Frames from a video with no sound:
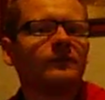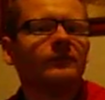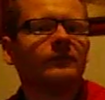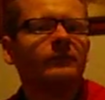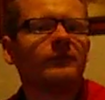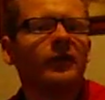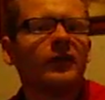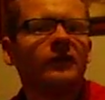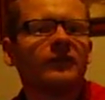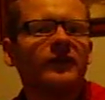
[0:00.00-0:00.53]

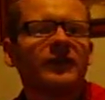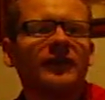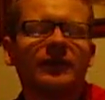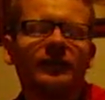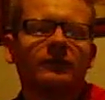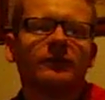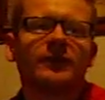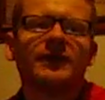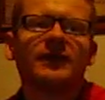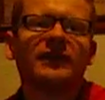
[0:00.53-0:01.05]
but I think that
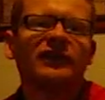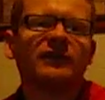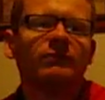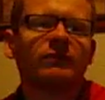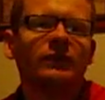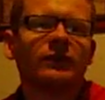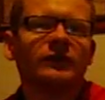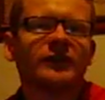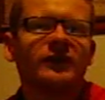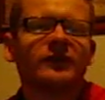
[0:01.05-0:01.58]
really
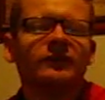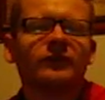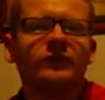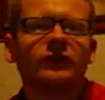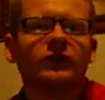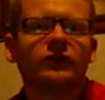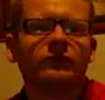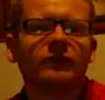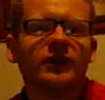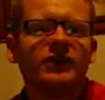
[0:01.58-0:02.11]
spoiled it for the
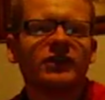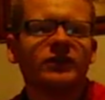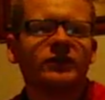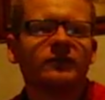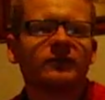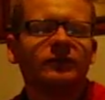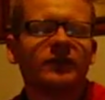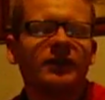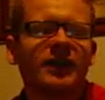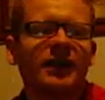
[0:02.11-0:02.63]
duration of
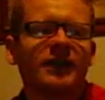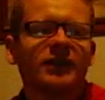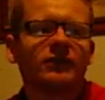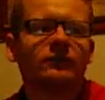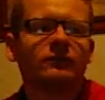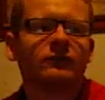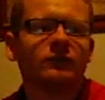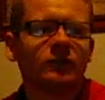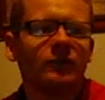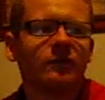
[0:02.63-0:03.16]
the actual
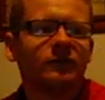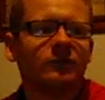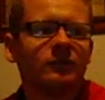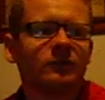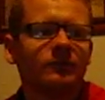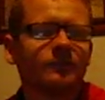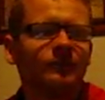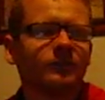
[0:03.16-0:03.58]
novel.